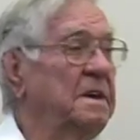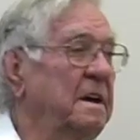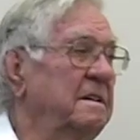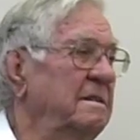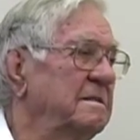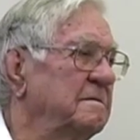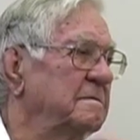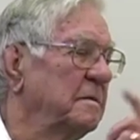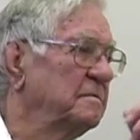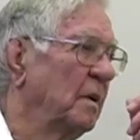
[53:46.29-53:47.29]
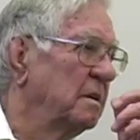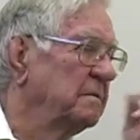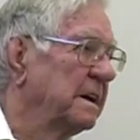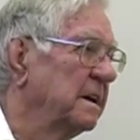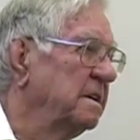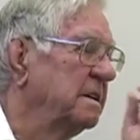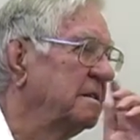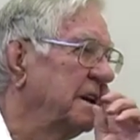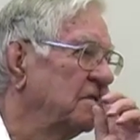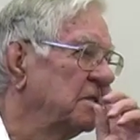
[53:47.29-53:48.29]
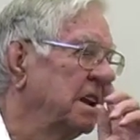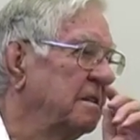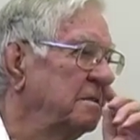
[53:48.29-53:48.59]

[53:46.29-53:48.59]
that? Before we got hit at Okinawa?